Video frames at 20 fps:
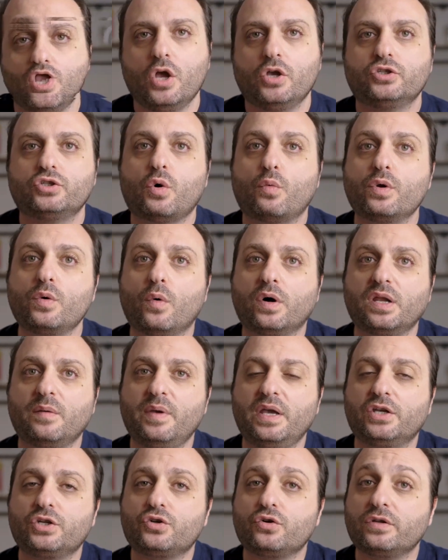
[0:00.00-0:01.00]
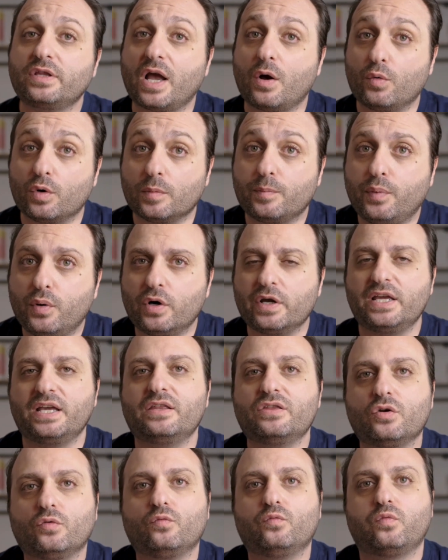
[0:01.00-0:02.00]
So we want to make sure that we're putting
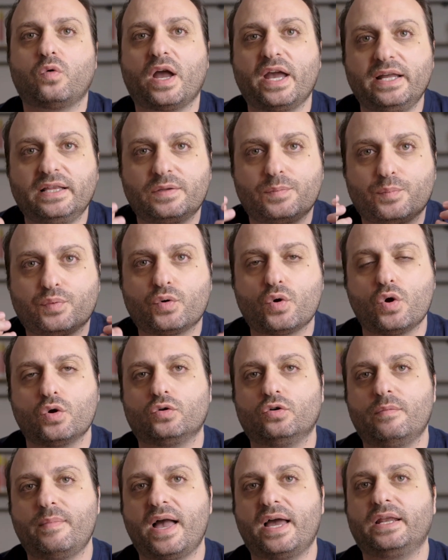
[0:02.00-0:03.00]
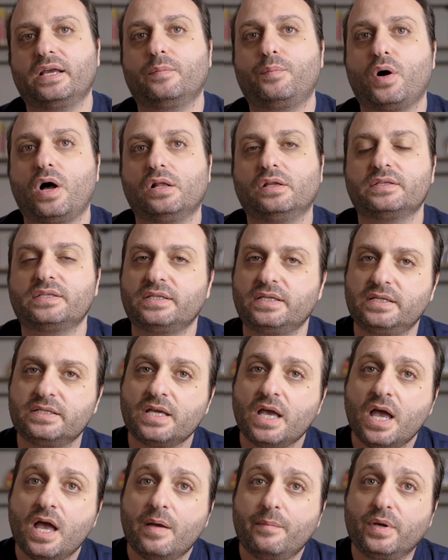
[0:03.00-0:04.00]
the right programmatic policies,
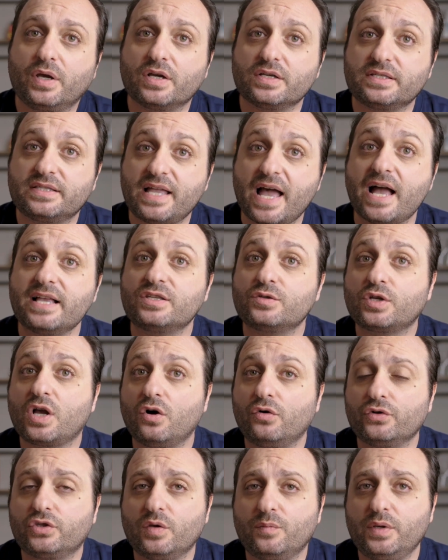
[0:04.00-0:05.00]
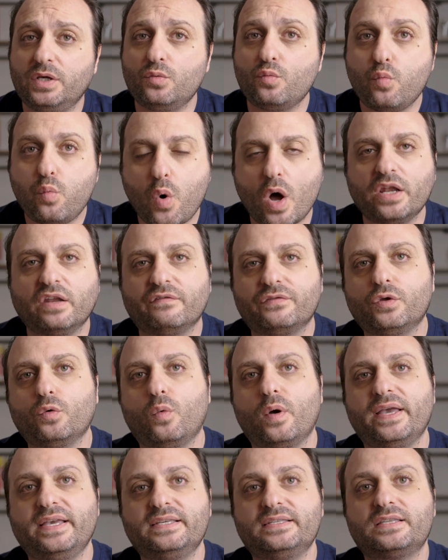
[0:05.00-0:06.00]
because that's going to be one of the
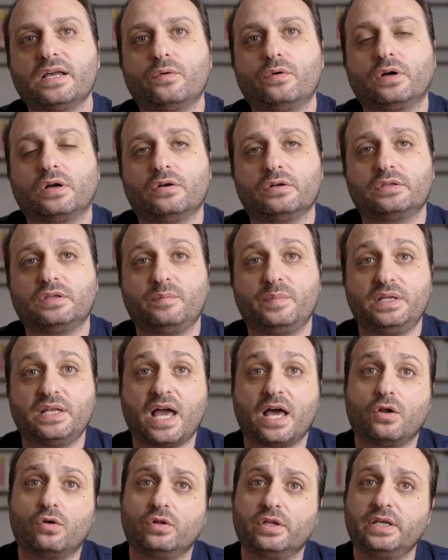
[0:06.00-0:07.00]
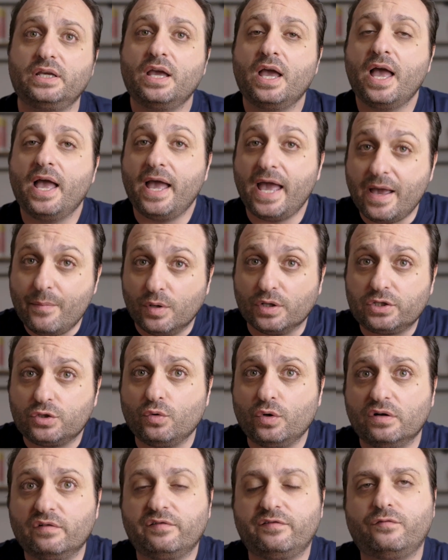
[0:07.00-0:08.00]
ways that we're going to be not only able
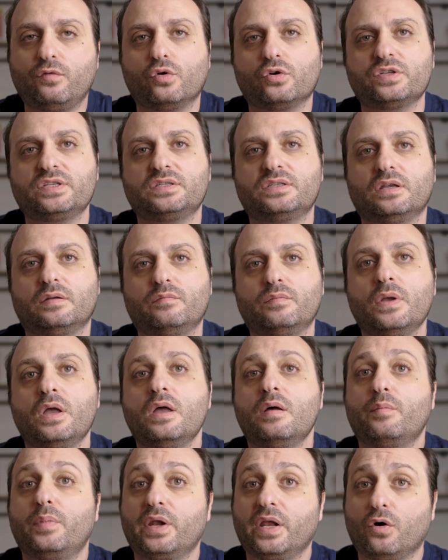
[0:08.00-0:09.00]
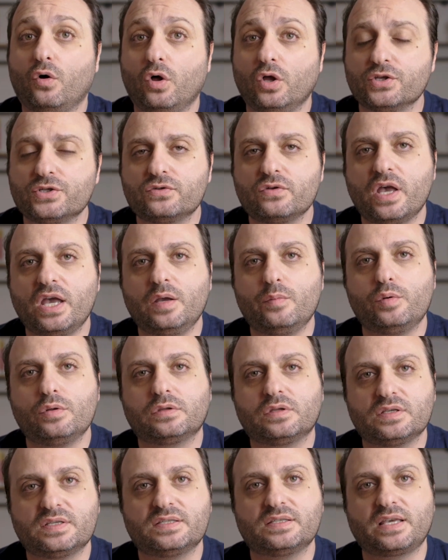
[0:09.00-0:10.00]
to enforce them, but also able
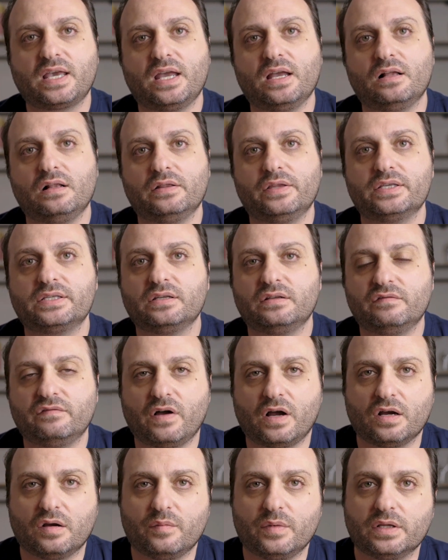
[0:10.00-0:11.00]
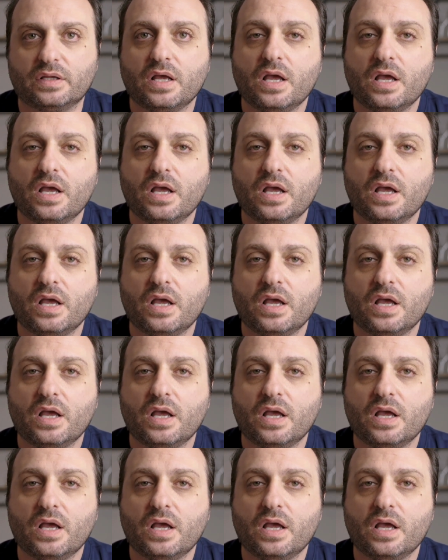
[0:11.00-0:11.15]
to scale this environment.